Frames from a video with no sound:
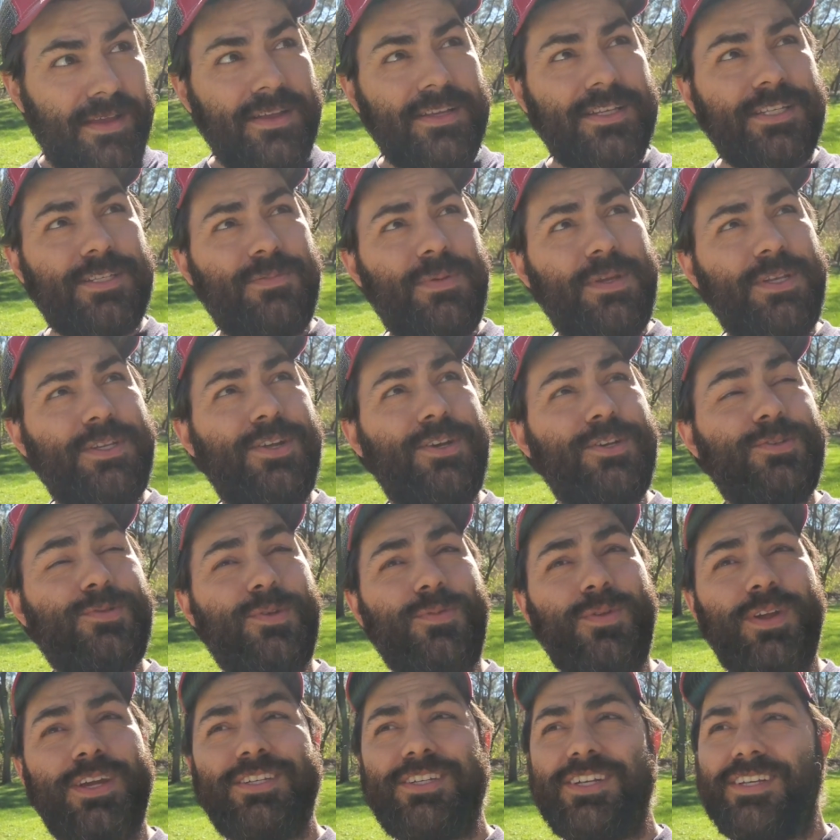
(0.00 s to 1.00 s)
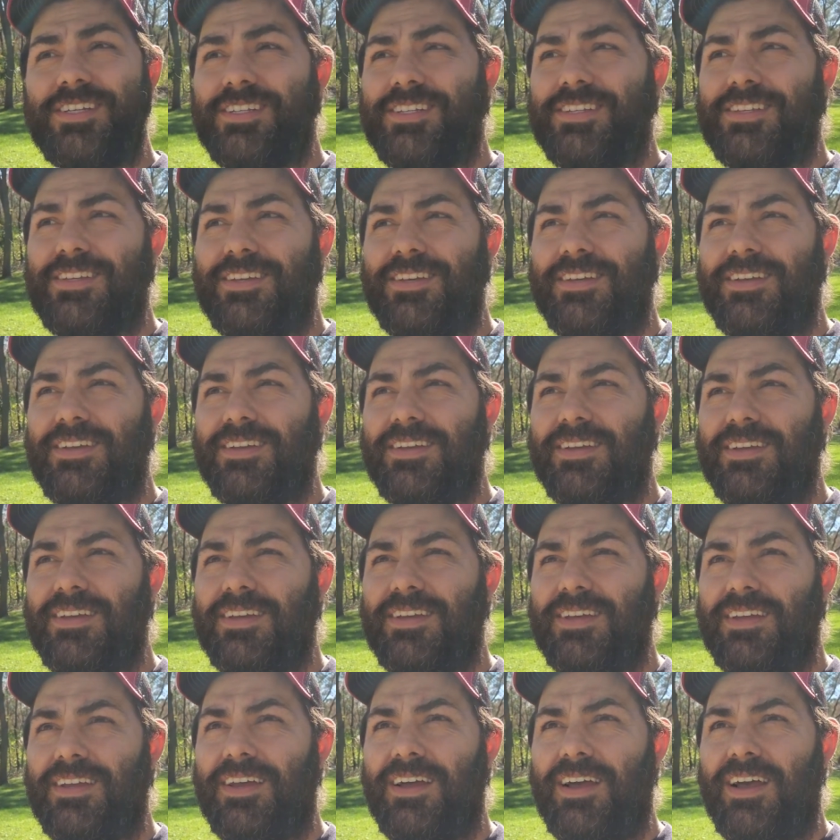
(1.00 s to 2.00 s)
It's been Dudes with Wrenches.
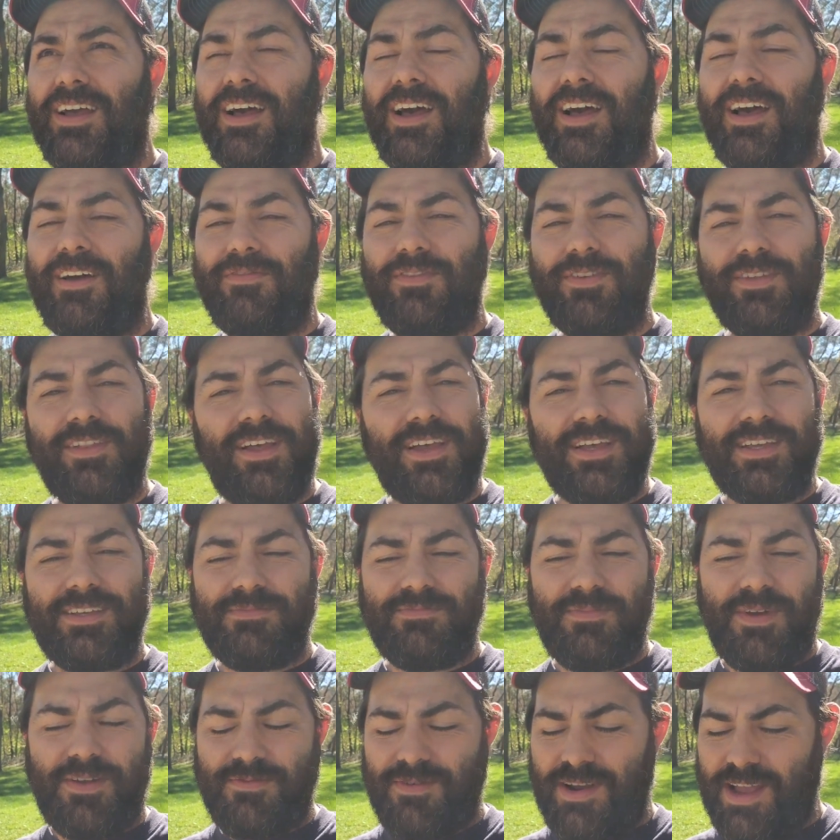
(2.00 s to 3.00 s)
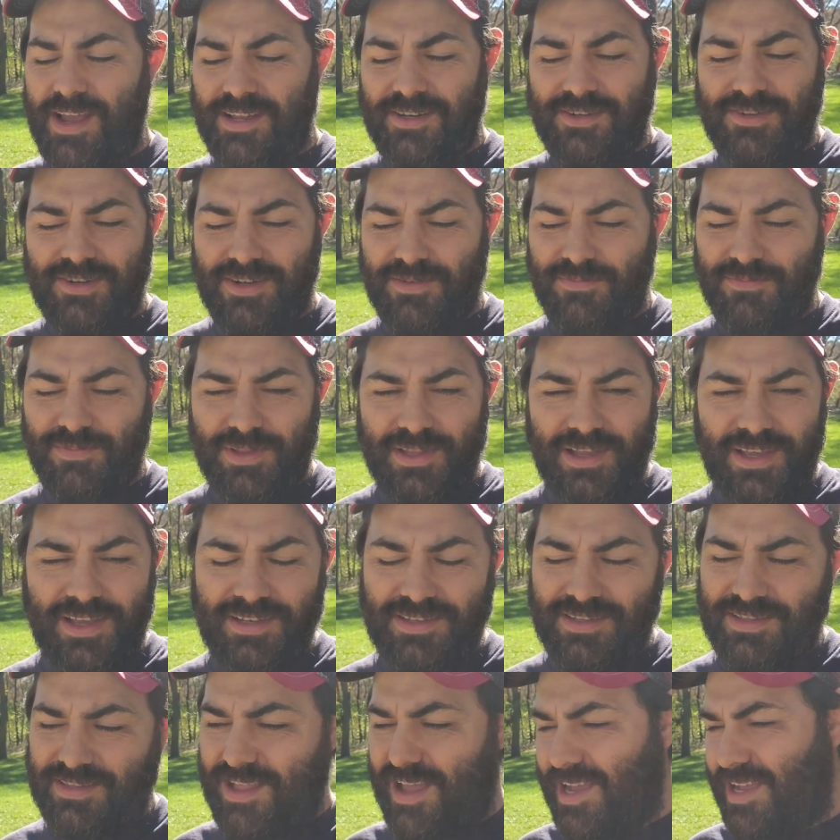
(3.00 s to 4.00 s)
If you like my rant or
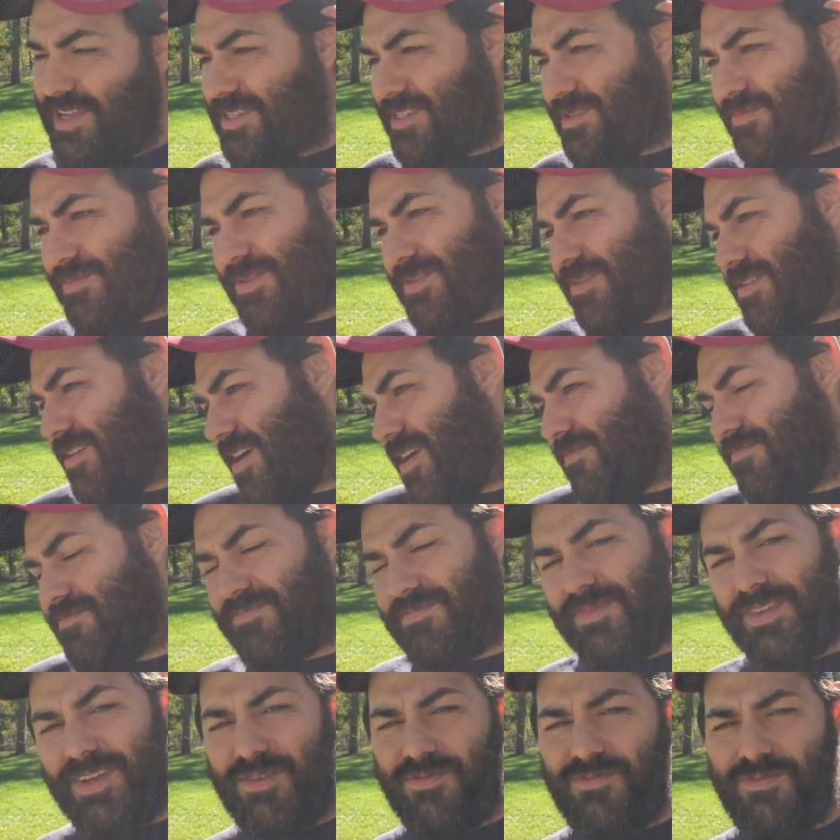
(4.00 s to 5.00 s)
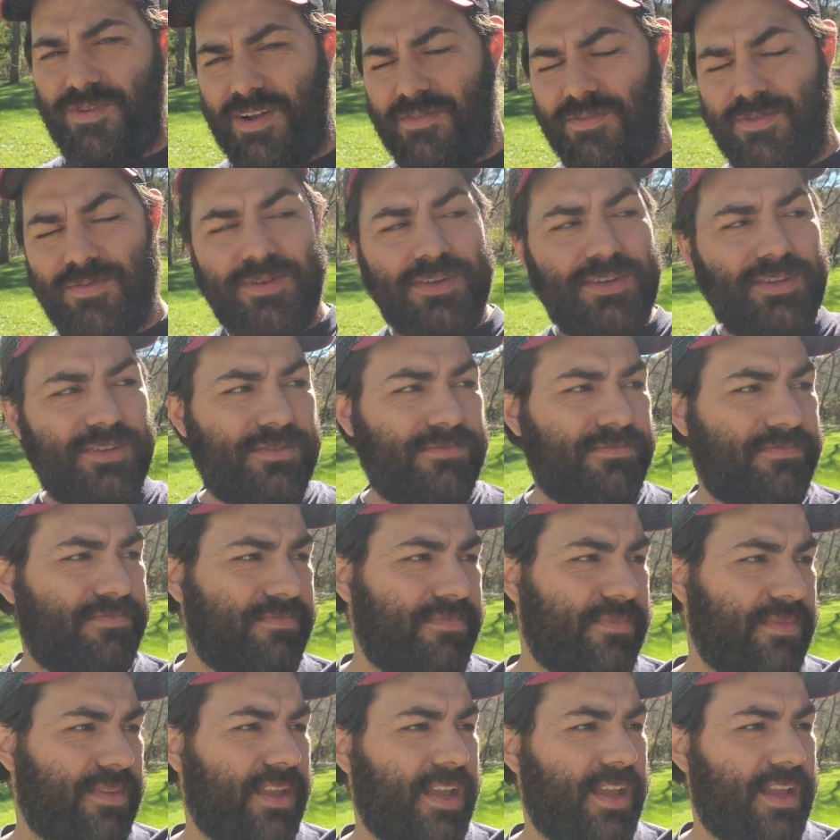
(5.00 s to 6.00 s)
complaint, like, subscribe, whatever you want to do.
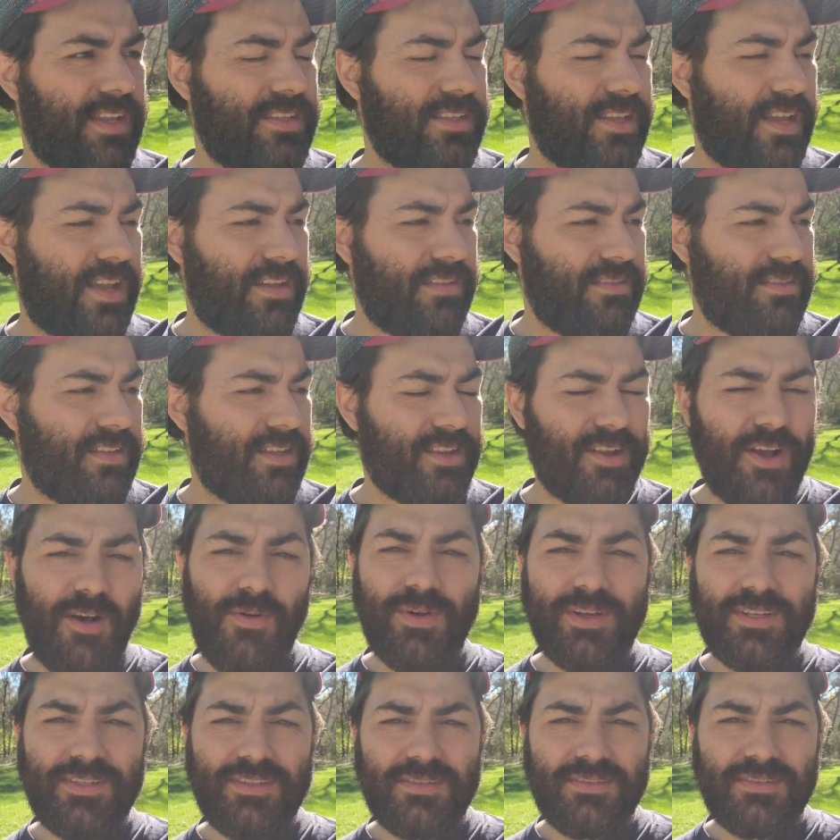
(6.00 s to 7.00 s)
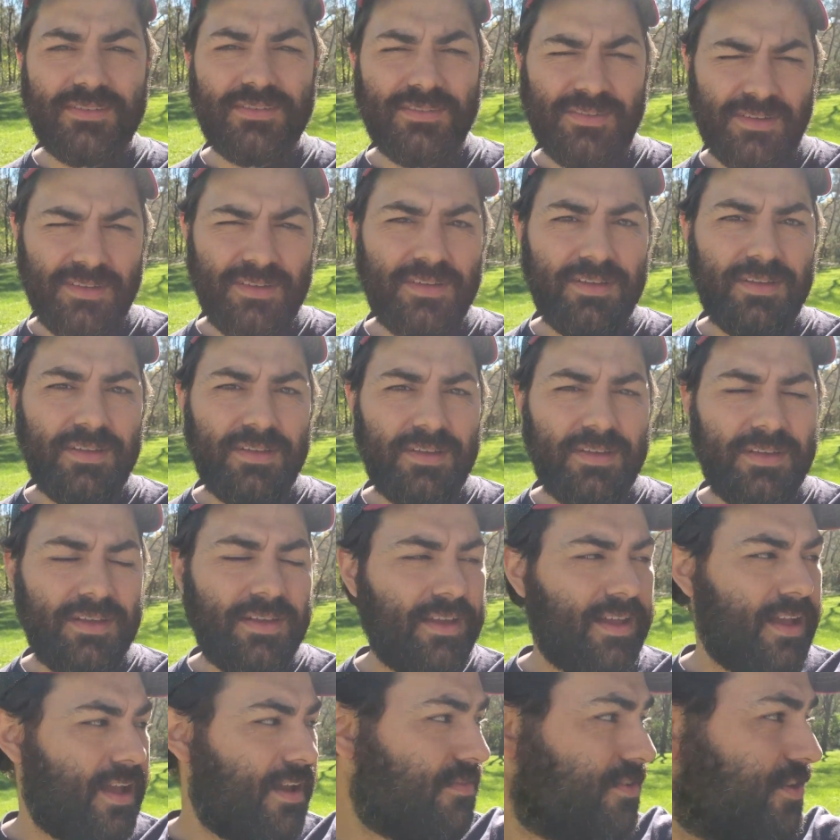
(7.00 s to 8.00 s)
And like always,
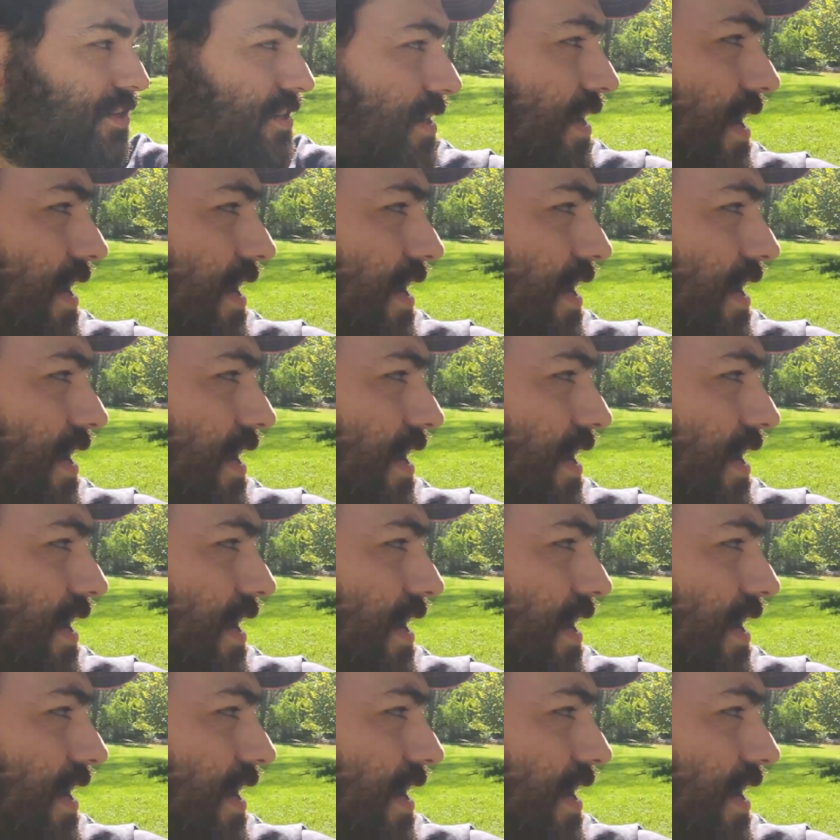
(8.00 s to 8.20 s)
have a good